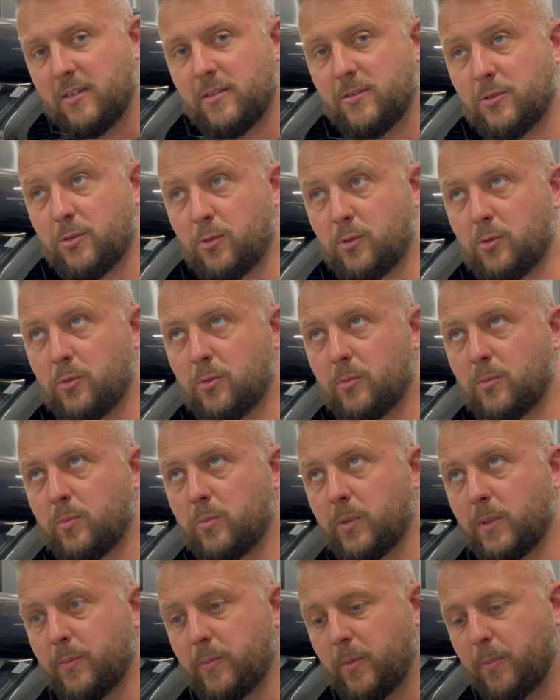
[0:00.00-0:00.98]
So
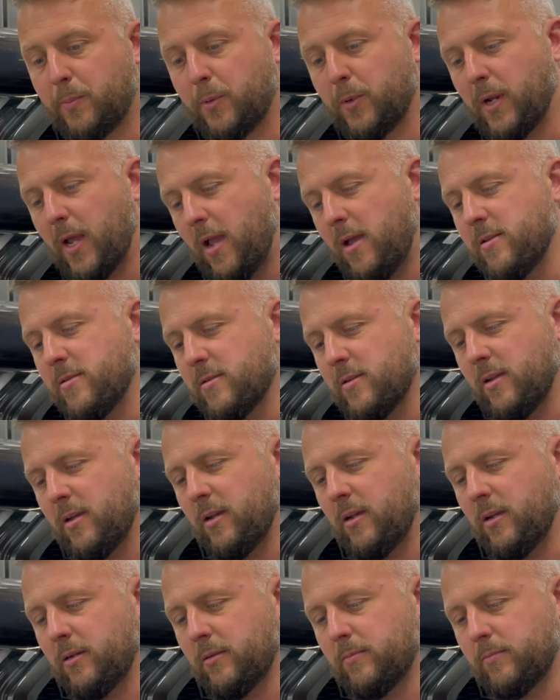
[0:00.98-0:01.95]
when we put it in,
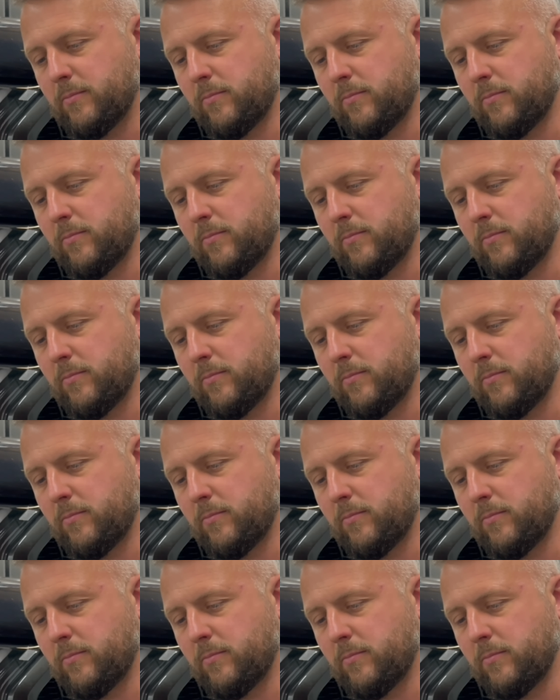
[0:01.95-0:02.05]
it